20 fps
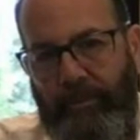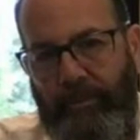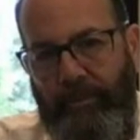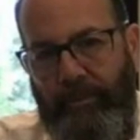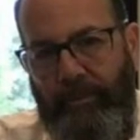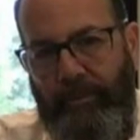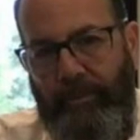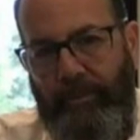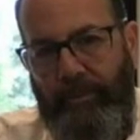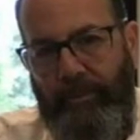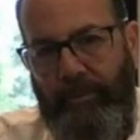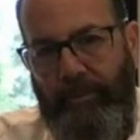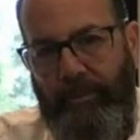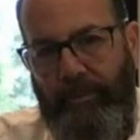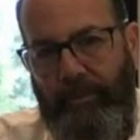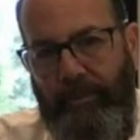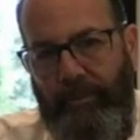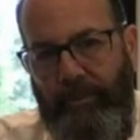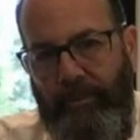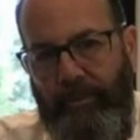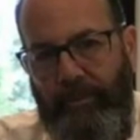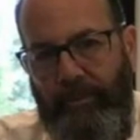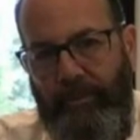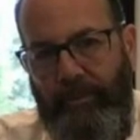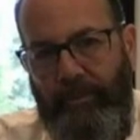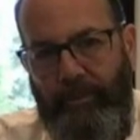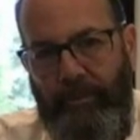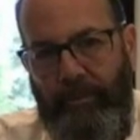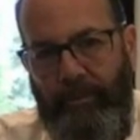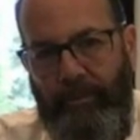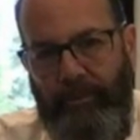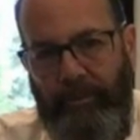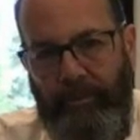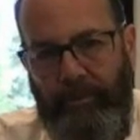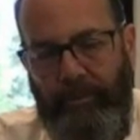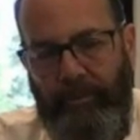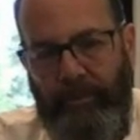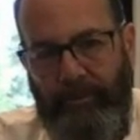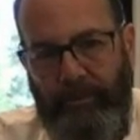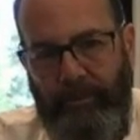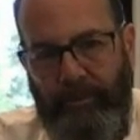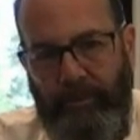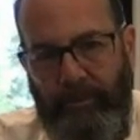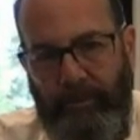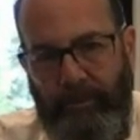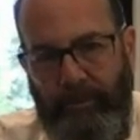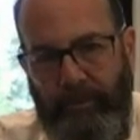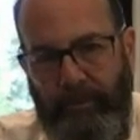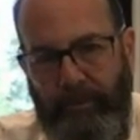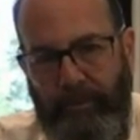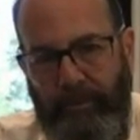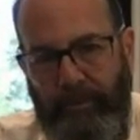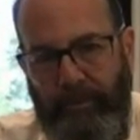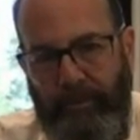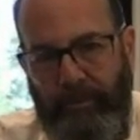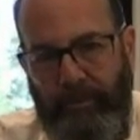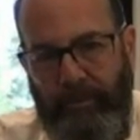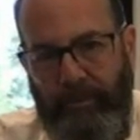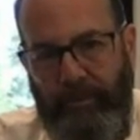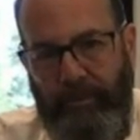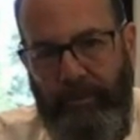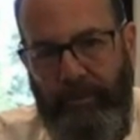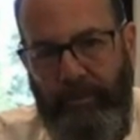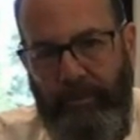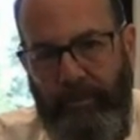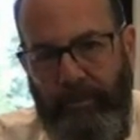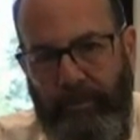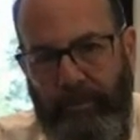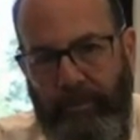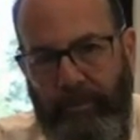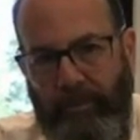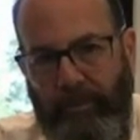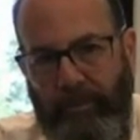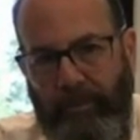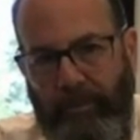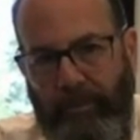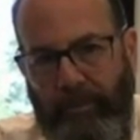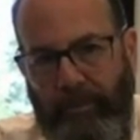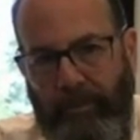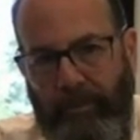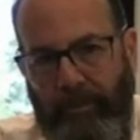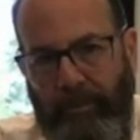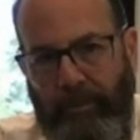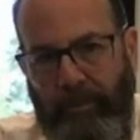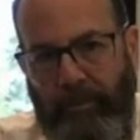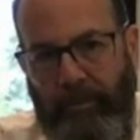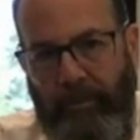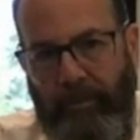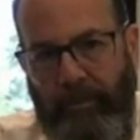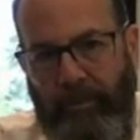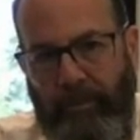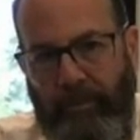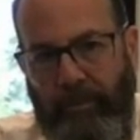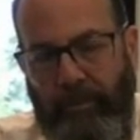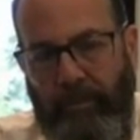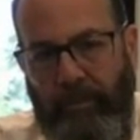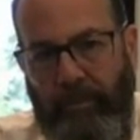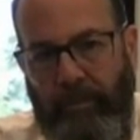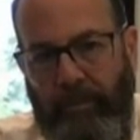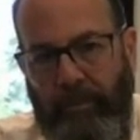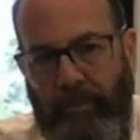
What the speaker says: (not speaking)